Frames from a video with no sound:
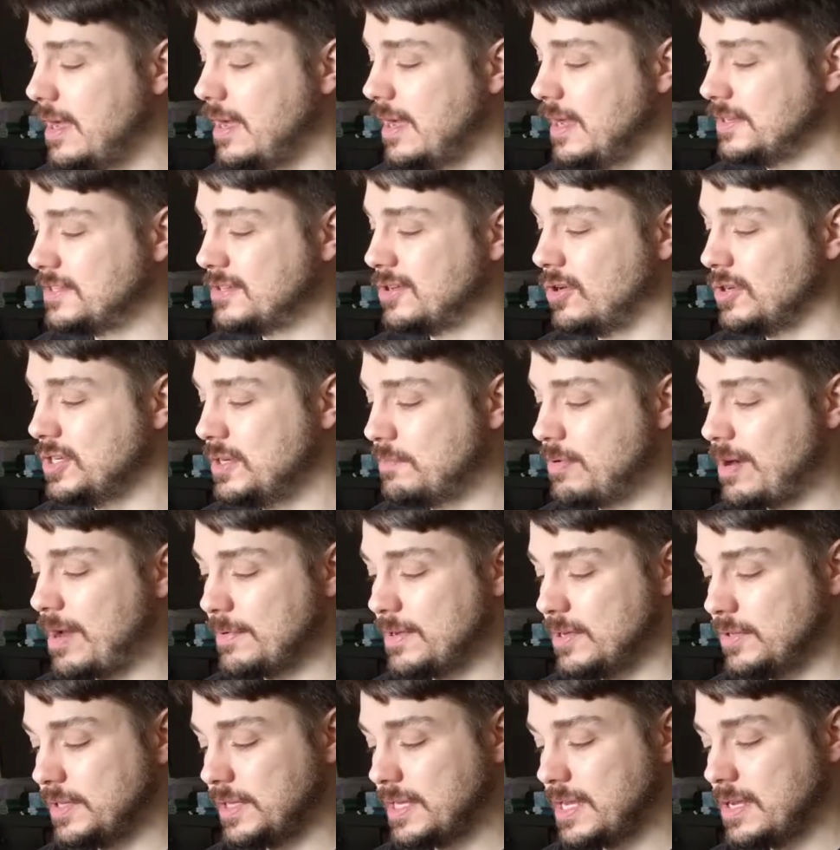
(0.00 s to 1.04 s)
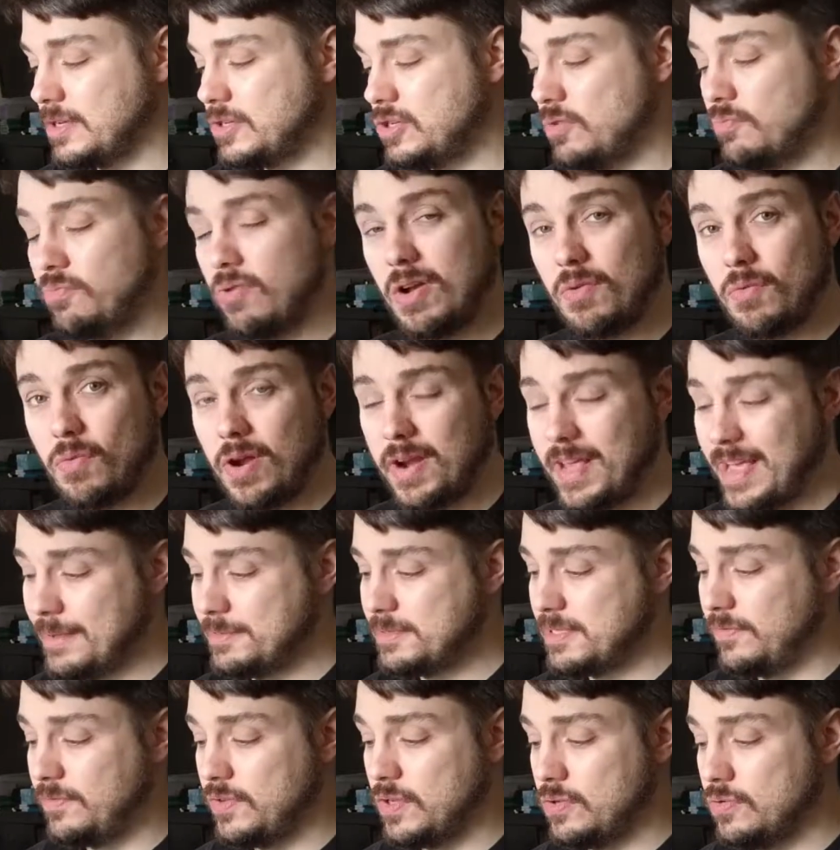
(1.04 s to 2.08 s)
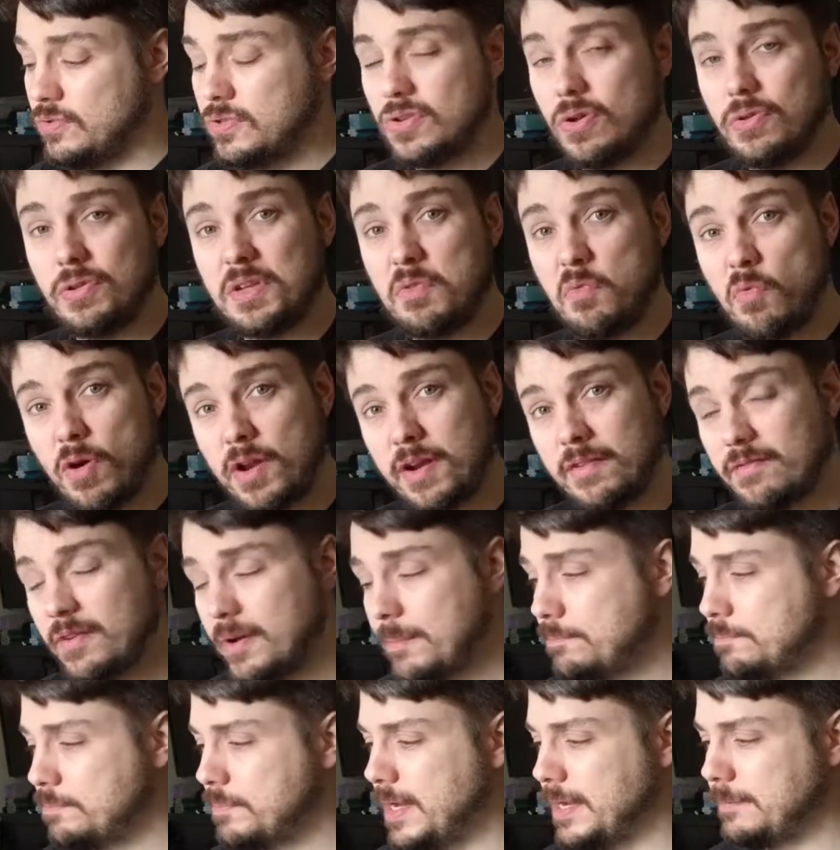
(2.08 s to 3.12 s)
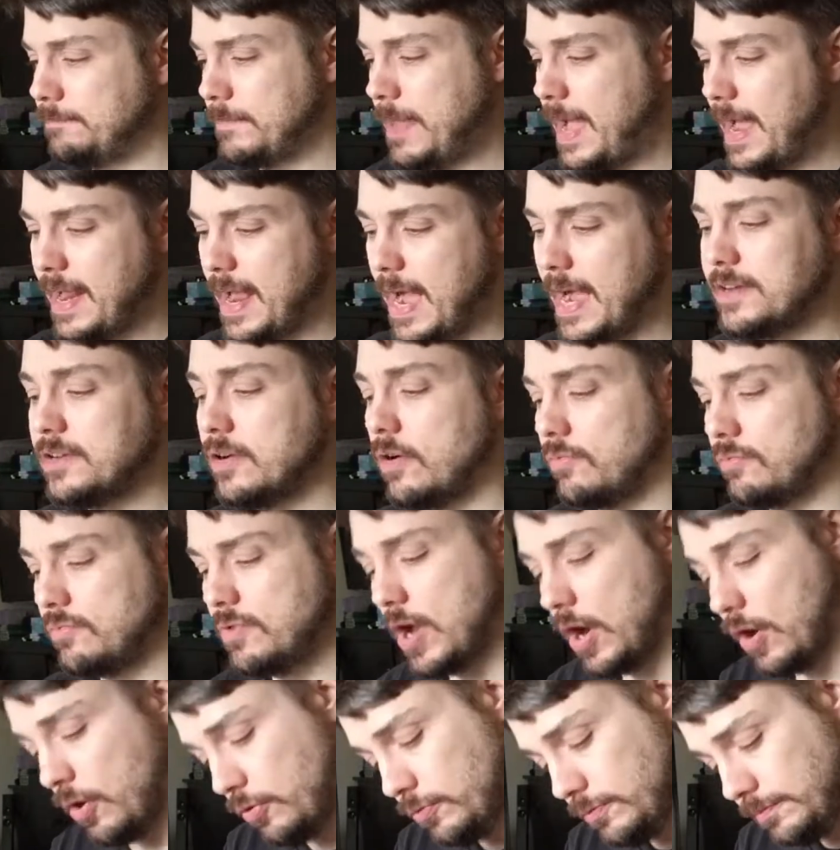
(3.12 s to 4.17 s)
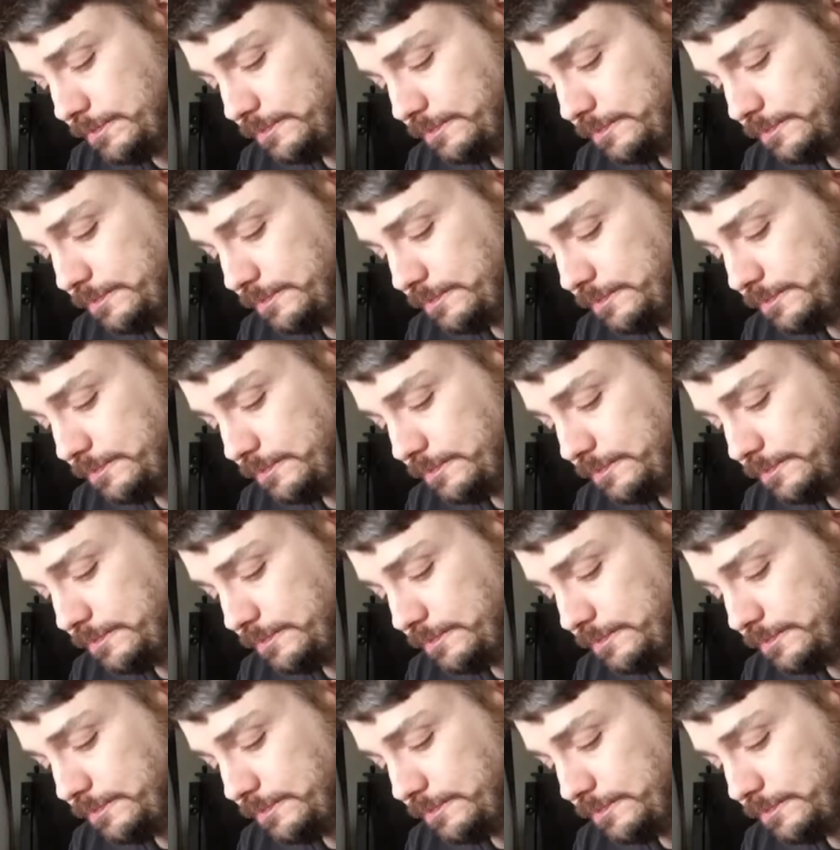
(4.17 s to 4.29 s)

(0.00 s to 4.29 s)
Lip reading: So you probably only get 2.1 amps if you use only one of them, but I don't know.